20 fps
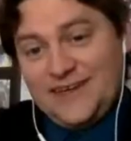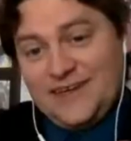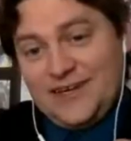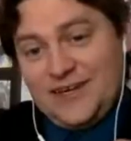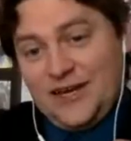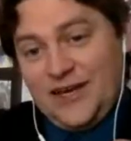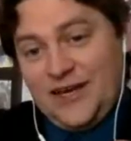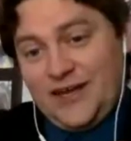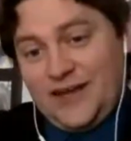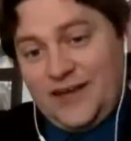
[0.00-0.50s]

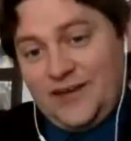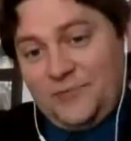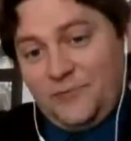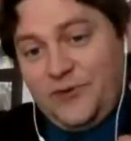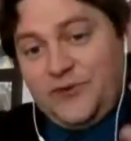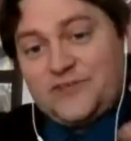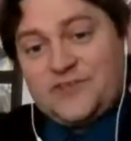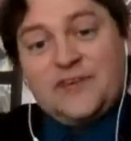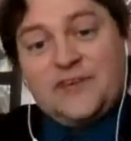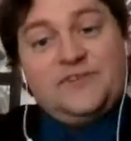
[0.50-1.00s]
we used to have a
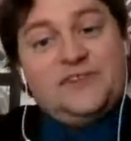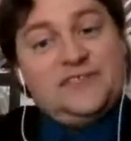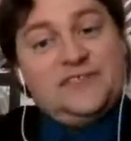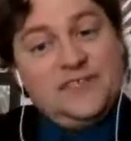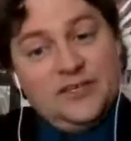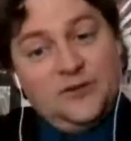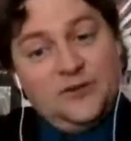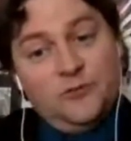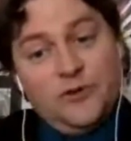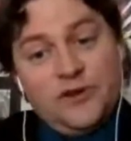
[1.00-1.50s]
deal where
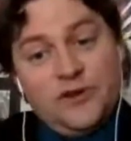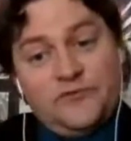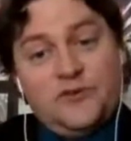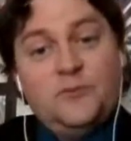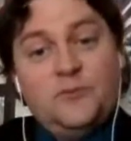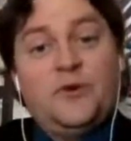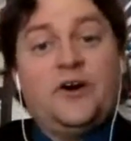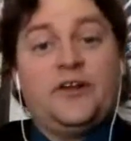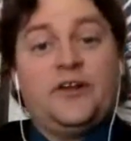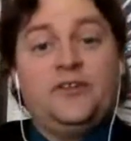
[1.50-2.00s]
if you
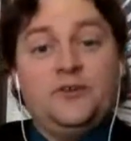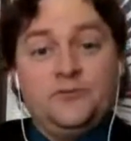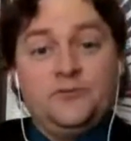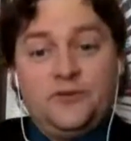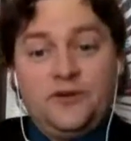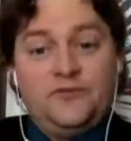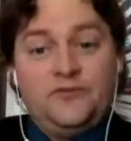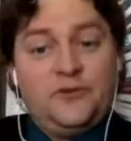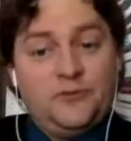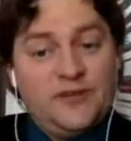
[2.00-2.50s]

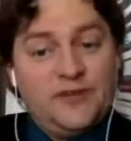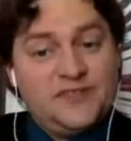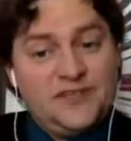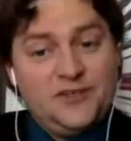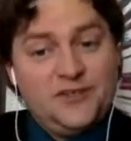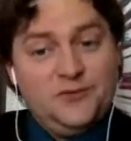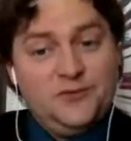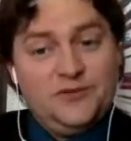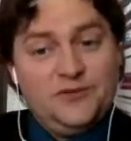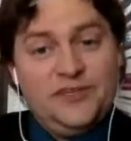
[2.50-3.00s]
rented a new
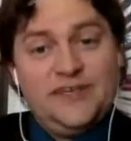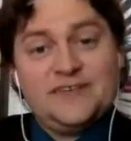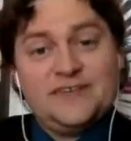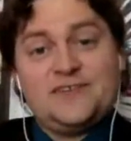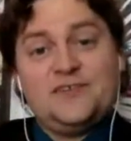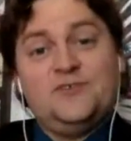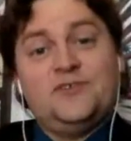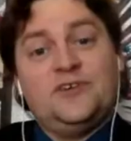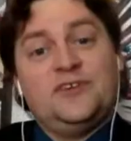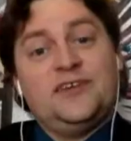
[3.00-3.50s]
release, you could get
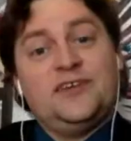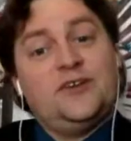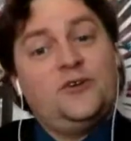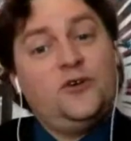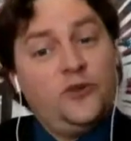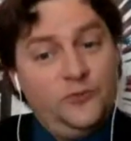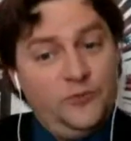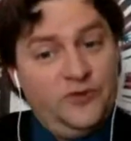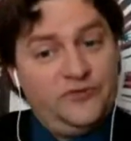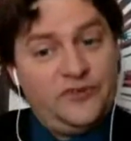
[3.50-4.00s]
an old movie
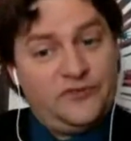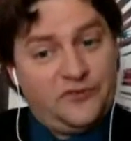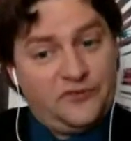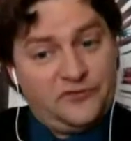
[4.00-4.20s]
for free.